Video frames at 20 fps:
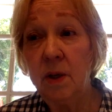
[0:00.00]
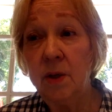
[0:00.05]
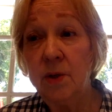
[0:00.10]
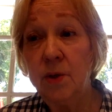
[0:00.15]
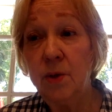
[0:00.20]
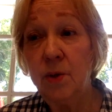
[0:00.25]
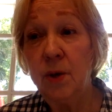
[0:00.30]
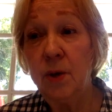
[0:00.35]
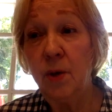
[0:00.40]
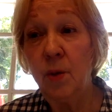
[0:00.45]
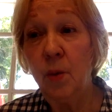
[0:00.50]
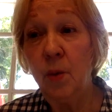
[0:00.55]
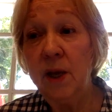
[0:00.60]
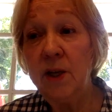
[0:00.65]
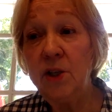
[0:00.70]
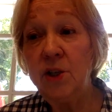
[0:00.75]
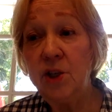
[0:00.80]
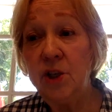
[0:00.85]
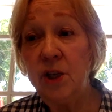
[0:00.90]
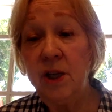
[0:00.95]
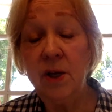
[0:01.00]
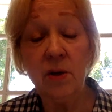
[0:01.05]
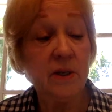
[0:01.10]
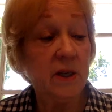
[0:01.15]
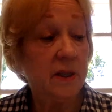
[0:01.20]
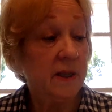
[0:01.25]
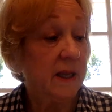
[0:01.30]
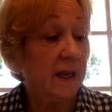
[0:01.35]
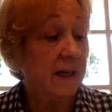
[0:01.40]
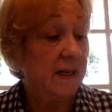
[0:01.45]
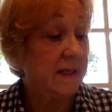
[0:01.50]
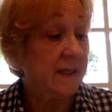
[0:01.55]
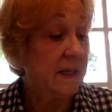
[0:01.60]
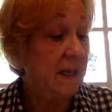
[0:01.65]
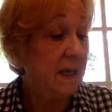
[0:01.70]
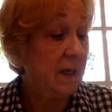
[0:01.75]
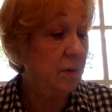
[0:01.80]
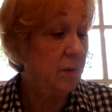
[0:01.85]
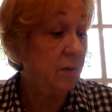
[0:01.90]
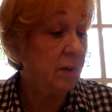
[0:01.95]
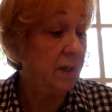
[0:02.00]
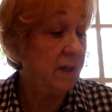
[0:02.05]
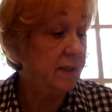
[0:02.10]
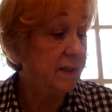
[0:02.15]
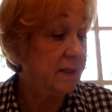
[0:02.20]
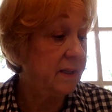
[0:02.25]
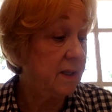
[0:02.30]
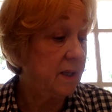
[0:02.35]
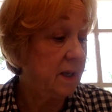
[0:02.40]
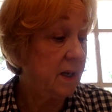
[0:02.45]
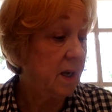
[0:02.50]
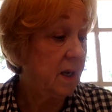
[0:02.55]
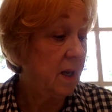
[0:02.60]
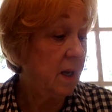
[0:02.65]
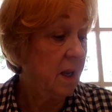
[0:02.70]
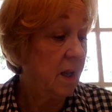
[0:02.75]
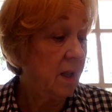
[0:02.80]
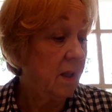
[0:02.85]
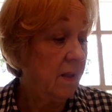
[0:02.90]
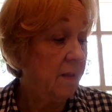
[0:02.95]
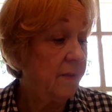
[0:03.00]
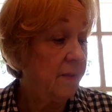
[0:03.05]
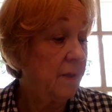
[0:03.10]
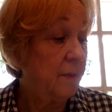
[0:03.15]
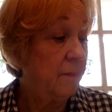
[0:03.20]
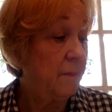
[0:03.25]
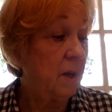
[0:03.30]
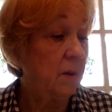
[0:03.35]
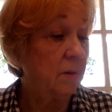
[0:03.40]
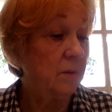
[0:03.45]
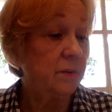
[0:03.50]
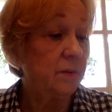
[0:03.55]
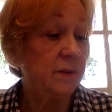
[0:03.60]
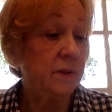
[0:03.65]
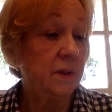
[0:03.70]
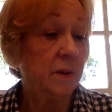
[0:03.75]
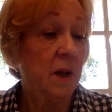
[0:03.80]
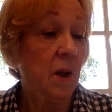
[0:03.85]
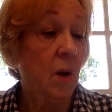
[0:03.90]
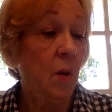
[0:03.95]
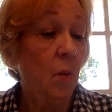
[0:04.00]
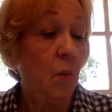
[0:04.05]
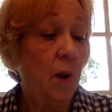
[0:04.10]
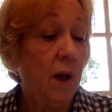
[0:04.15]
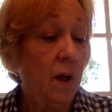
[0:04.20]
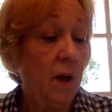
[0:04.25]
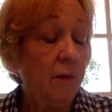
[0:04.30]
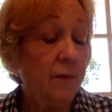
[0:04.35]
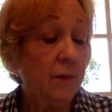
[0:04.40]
During which year did they decrease the most? Well,